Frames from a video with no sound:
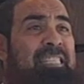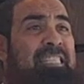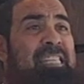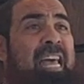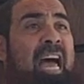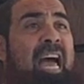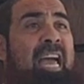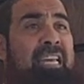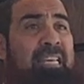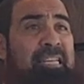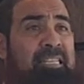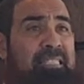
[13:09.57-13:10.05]

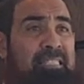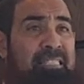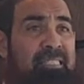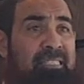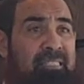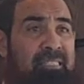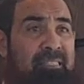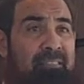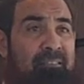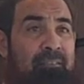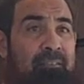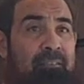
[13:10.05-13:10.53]

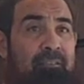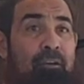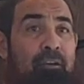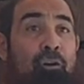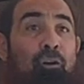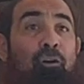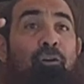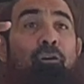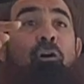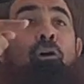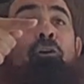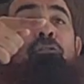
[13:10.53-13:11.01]
signs
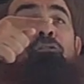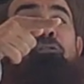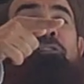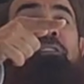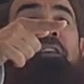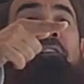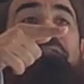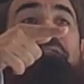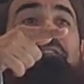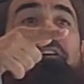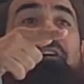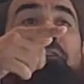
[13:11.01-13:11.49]
go to
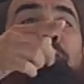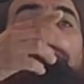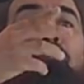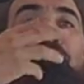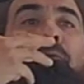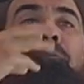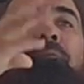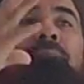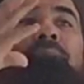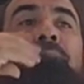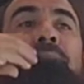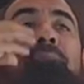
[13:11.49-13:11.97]
the Pharaoh
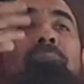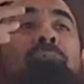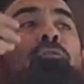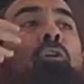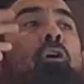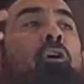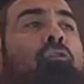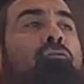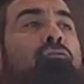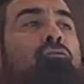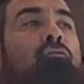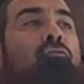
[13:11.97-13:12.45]

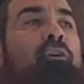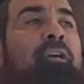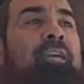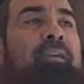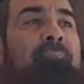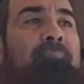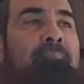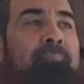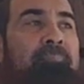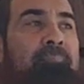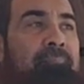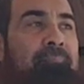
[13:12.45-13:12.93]
Talk to
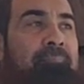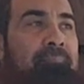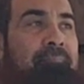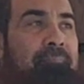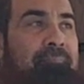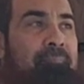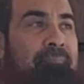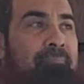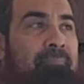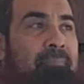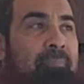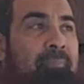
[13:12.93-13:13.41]
Him.
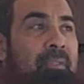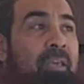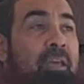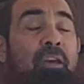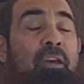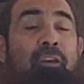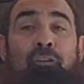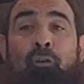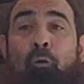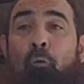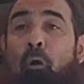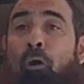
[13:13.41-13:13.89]

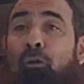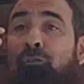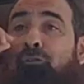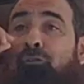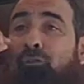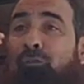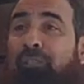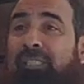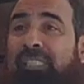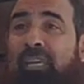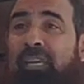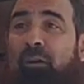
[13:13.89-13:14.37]
You want
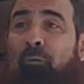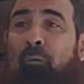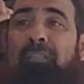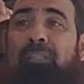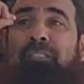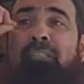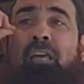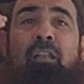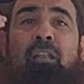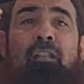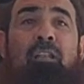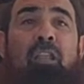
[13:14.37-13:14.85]
to see
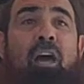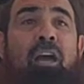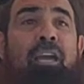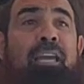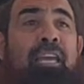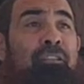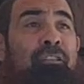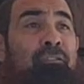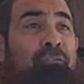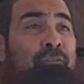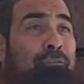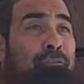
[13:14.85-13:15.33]
what Allah
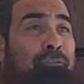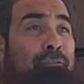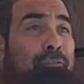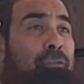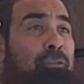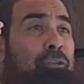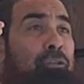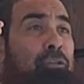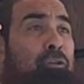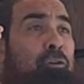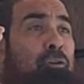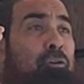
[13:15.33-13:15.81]
can do to
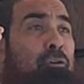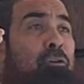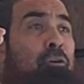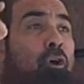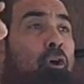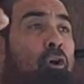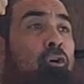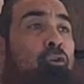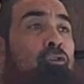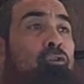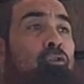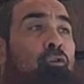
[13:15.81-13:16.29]
you?
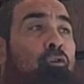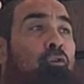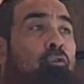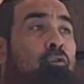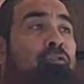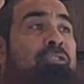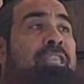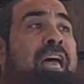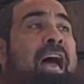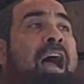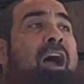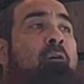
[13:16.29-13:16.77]
Do
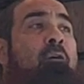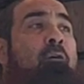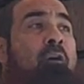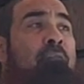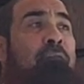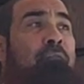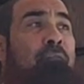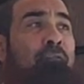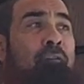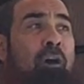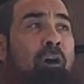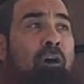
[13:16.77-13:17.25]
da'wah
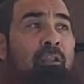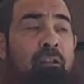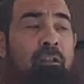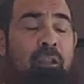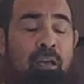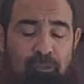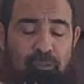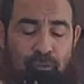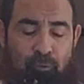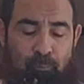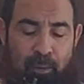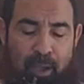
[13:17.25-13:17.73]
for
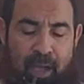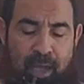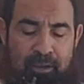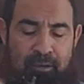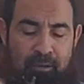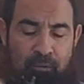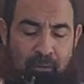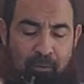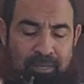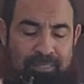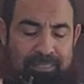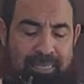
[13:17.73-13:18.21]
Allah
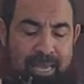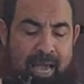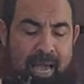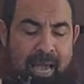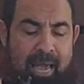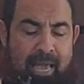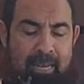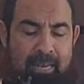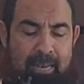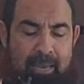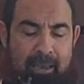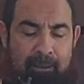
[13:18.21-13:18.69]
subhanahu wa
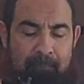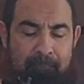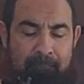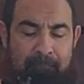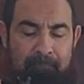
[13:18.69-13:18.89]
ta'ala.